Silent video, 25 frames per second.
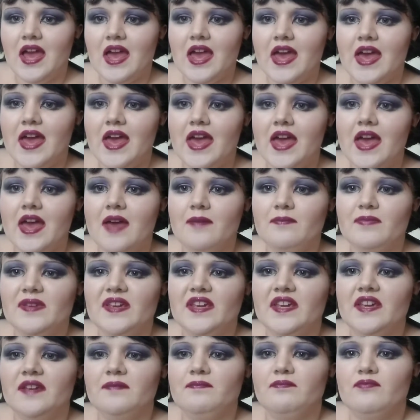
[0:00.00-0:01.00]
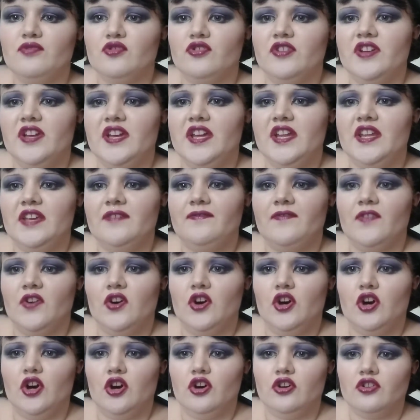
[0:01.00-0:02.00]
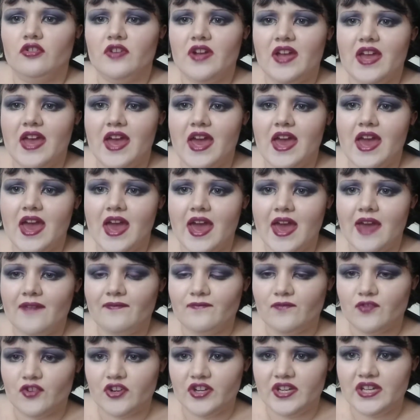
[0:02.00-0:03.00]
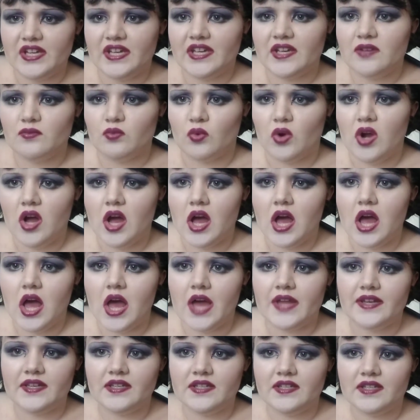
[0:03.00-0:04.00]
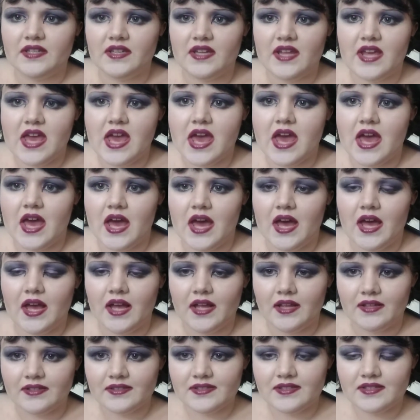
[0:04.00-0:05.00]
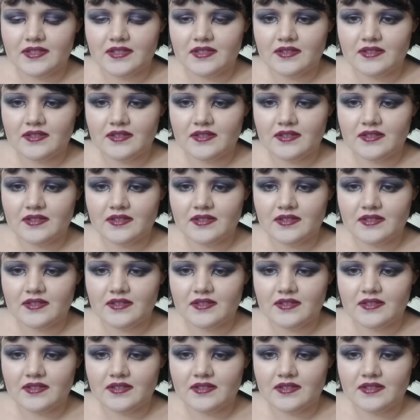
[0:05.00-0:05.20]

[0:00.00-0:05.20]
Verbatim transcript: and be pretty for everyone else